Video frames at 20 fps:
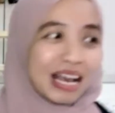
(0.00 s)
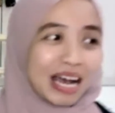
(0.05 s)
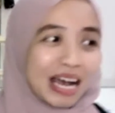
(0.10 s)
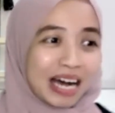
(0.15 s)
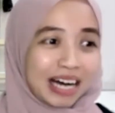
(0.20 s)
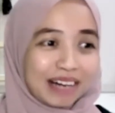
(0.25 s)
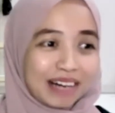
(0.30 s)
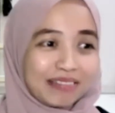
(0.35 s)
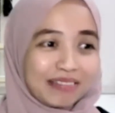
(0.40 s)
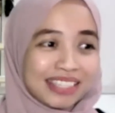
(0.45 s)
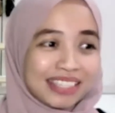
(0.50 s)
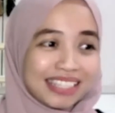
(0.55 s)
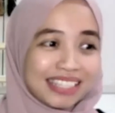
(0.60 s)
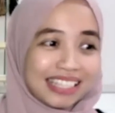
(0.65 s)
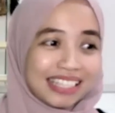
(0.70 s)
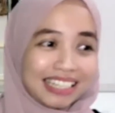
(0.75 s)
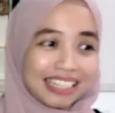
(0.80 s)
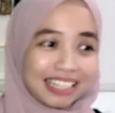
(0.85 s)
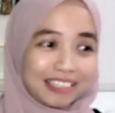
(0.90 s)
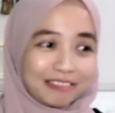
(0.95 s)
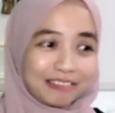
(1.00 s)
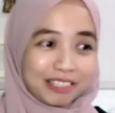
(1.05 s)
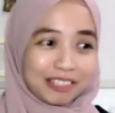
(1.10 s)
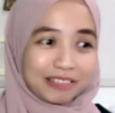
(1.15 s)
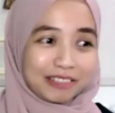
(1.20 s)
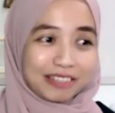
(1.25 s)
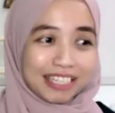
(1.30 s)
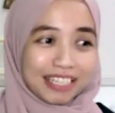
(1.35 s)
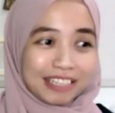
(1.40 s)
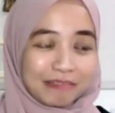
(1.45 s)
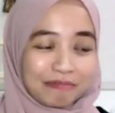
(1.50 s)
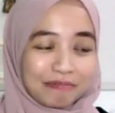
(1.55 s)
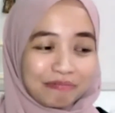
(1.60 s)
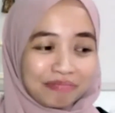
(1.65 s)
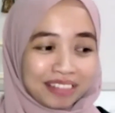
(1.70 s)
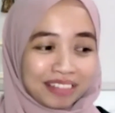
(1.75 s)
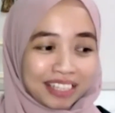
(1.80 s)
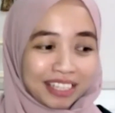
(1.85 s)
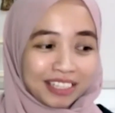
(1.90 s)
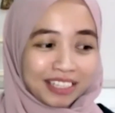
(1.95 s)
I'm still like doing
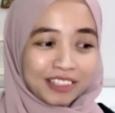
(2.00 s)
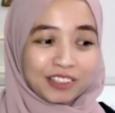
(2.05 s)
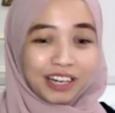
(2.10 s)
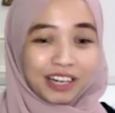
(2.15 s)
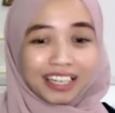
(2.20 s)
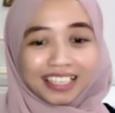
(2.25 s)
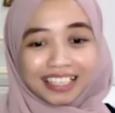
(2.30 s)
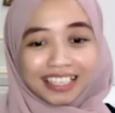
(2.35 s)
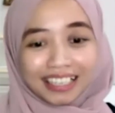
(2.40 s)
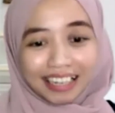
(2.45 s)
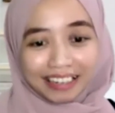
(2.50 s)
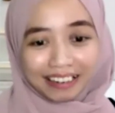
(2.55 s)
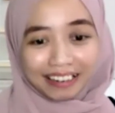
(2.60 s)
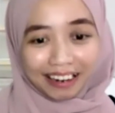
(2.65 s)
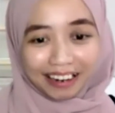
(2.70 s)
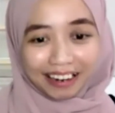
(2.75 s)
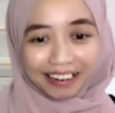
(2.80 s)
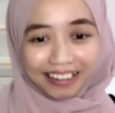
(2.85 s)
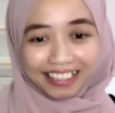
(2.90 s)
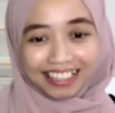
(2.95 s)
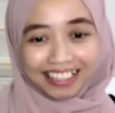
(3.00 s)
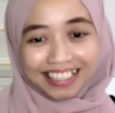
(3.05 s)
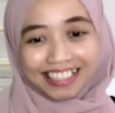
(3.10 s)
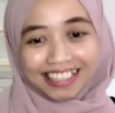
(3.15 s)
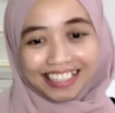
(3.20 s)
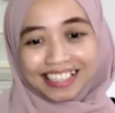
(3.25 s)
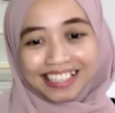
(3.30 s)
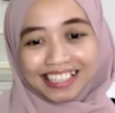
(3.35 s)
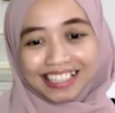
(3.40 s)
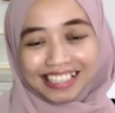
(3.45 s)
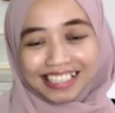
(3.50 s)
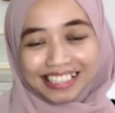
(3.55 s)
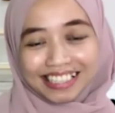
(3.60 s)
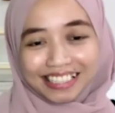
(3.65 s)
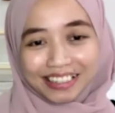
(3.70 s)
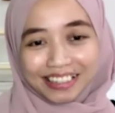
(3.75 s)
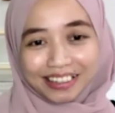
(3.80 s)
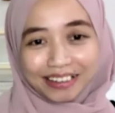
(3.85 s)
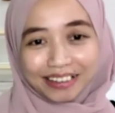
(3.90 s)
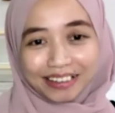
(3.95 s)
trial and error.
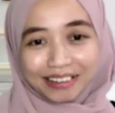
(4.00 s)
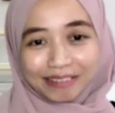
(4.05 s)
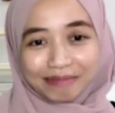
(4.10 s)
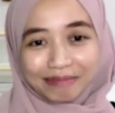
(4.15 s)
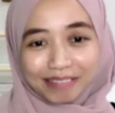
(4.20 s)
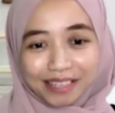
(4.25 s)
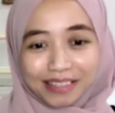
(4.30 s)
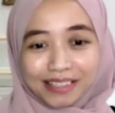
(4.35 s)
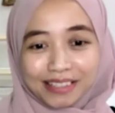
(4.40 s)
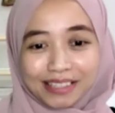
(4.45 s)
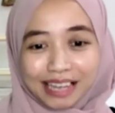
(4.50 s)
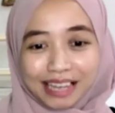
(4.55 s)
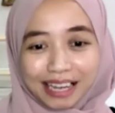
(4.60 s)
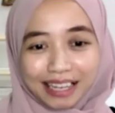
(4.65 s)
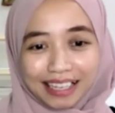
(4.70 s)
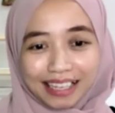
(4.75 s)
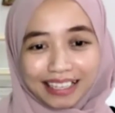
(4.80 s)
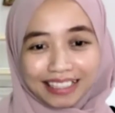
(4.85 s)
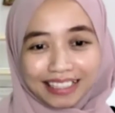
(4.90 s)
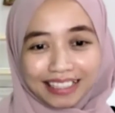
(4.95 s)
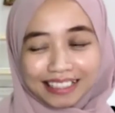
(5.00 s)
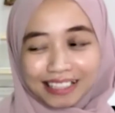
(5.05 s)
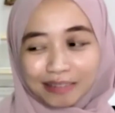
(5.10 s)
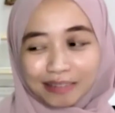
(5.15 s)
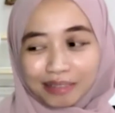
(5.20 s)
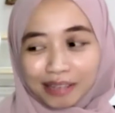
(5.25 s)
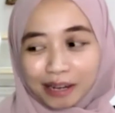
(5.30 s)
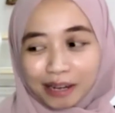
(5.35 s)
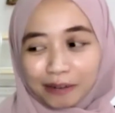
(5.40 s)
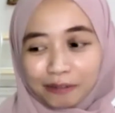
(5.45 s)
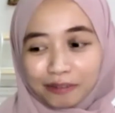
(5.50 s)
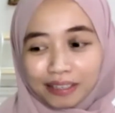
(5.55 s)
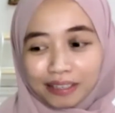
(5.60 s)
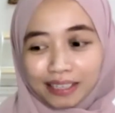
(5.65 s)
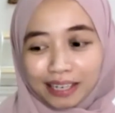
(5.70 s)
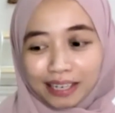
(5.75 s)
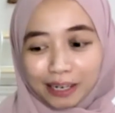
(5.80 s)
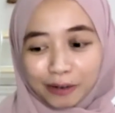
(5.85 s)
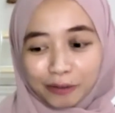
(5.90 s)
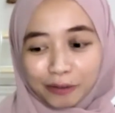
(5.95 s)
So because sometimes I feel
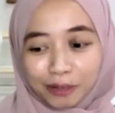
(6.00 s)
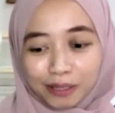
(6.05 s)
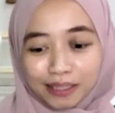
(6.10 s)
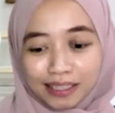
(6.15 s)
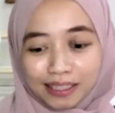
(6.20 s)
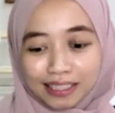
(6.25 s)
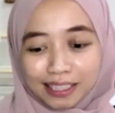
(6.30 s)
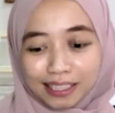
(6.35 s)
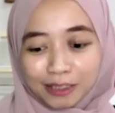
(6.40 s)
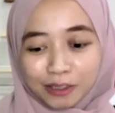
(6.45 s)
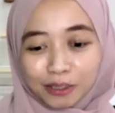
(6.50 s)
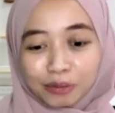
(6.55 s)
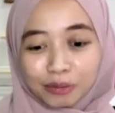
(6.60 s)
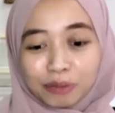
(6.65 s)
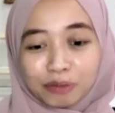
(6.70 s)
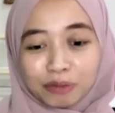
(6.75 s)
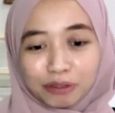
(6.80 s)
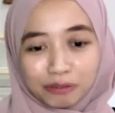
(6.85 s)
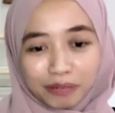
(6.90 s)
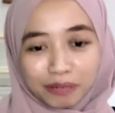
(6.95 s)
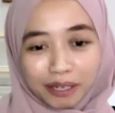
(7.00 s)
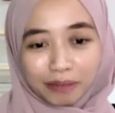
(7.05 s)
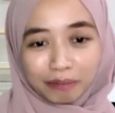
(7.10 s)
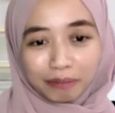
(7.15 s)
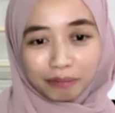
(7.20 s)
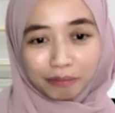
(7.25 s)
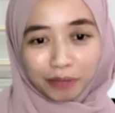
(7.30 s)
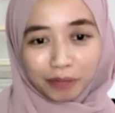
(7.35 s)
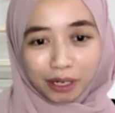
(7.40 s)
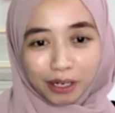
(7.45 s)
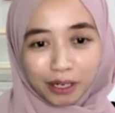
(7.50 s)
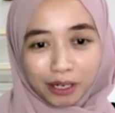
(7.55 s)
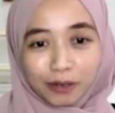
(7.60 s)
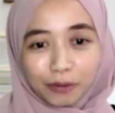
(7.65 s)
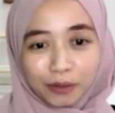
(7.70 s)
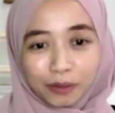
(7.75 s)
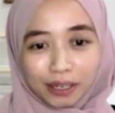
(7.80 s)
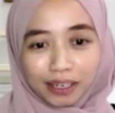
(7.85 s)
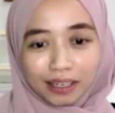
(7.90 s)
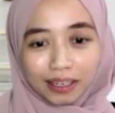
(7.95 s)
like I want it to be perfect
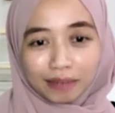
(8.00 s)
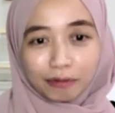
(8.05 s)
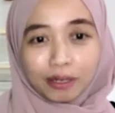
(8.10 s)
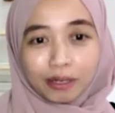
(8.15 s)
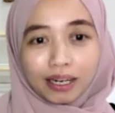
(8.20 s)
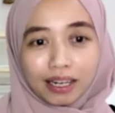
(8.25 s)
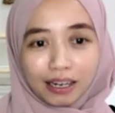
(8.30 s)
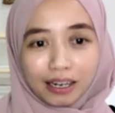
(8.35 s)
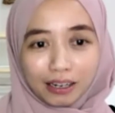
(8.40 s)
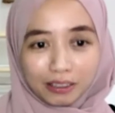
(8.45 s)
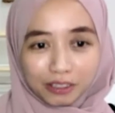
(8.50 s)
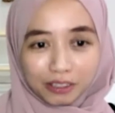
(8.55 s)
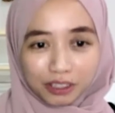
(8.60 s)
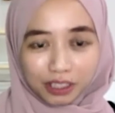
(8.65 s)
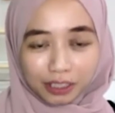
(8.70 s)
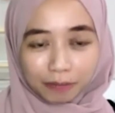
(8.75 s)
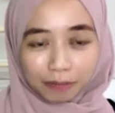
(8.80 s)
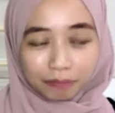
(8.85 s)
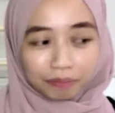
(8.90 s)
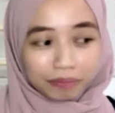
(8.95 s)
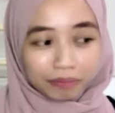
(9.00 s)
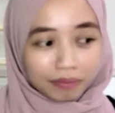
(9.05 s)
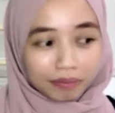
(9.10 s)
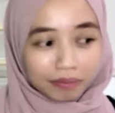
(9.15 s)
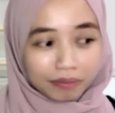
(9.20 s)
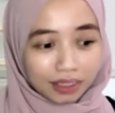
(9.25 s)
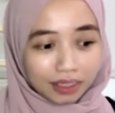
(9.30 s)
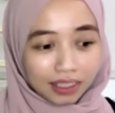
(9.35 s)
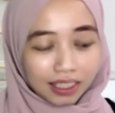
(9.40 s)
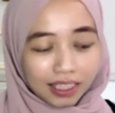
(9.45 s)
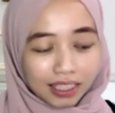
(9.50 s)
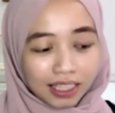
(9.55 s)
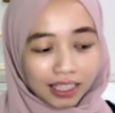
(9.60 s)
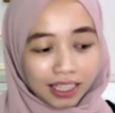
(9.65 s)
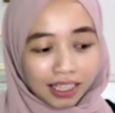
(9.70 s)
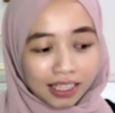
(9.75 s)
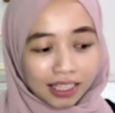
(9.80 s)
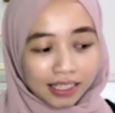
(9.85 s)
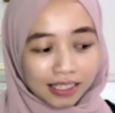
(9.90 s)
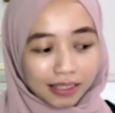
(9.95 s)
when I launch it.
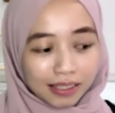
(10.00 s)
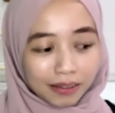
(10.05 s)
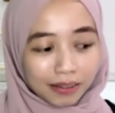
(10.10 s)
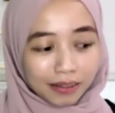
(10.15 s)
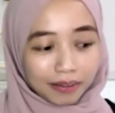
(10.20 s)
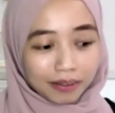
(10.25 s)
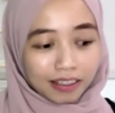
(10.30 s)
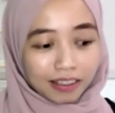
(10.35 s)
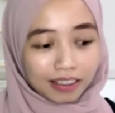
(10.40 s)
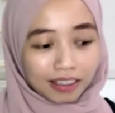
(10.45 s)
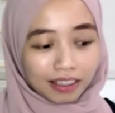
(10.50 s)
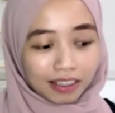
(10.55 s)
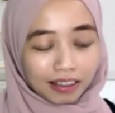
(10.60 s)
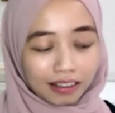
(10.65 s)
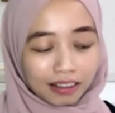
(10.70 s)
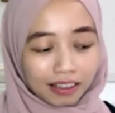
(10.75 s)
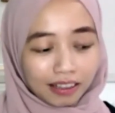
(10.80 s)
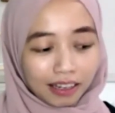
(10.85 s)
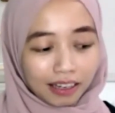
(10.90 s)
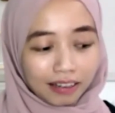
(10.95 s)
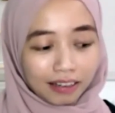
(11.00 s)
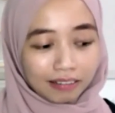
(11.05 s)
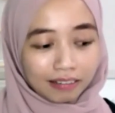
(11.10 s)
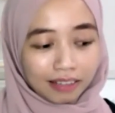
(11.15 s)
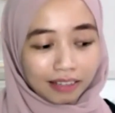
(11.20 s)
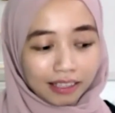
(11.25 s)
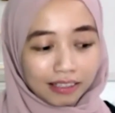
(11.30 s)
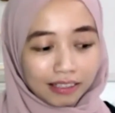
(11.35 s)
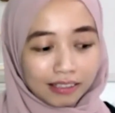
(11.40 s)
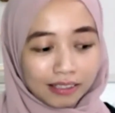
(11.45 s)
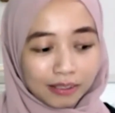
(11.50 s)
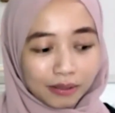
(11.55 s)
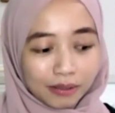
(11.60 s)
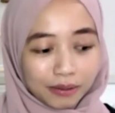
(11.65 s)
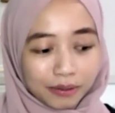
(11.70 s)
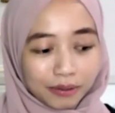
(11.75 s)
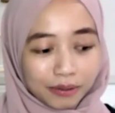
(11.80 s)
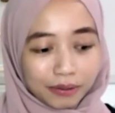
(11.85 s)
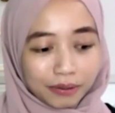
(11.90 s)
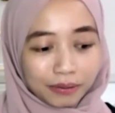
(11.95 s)
So the other things
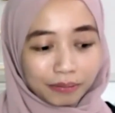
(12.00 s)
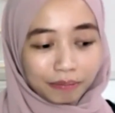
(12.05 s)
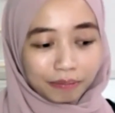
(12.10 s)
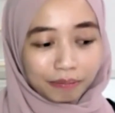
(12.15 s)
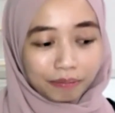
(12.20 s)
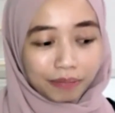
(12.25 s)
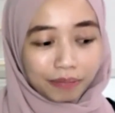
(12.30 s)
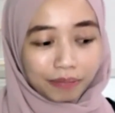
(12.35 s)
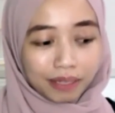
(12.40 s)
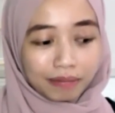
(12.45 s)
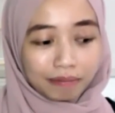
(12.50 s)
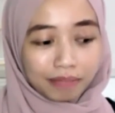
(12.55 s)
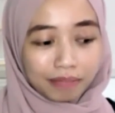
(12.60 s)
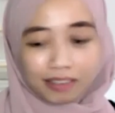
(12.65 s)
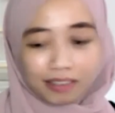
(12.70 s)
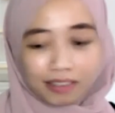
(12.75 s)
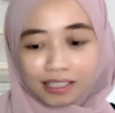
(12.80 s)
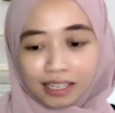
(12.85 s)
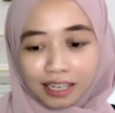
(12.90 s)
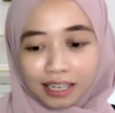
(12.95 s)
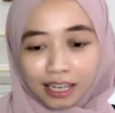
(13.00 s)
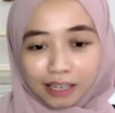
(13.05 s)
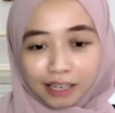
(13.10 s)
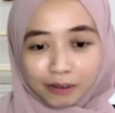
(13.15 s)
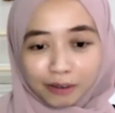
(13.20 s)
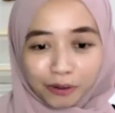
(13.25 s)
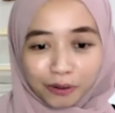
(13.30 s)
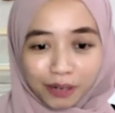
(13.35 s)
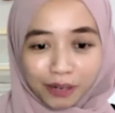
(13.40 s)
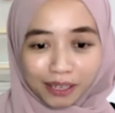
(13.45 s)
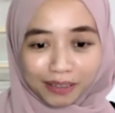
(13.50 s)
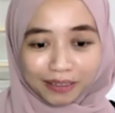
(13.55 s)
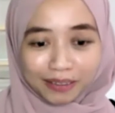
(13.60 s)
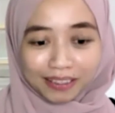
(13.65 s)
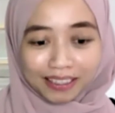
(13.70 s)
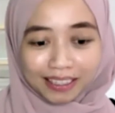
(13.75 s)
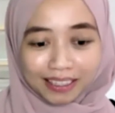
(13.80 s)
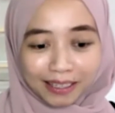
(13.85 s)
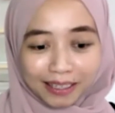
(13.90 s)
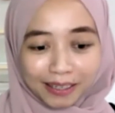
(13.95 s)
because I can't go out
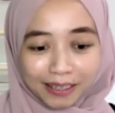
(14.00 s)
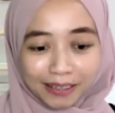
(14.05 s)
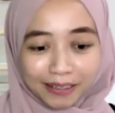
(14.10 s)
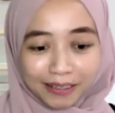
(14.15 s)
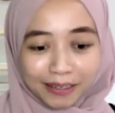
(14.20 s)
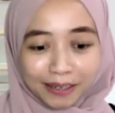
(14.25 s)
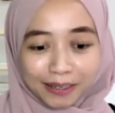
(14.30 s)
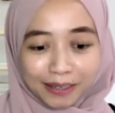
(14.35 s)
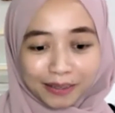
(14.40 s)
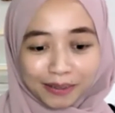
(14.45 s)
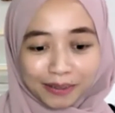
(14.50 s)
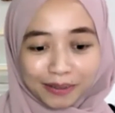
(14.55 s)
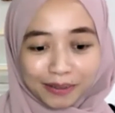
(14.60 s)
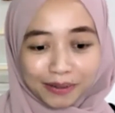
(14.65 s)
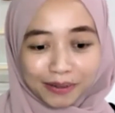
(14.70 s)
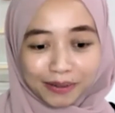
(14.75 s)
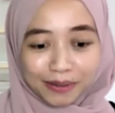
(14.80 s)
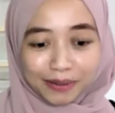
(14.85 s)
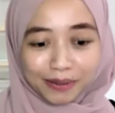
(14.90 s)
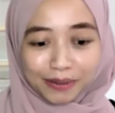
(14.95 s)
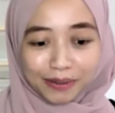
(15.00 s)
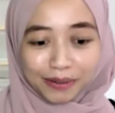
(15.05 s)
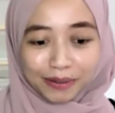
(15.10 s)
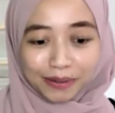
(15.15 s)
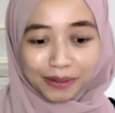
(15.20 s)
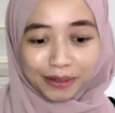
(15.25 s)
and can't do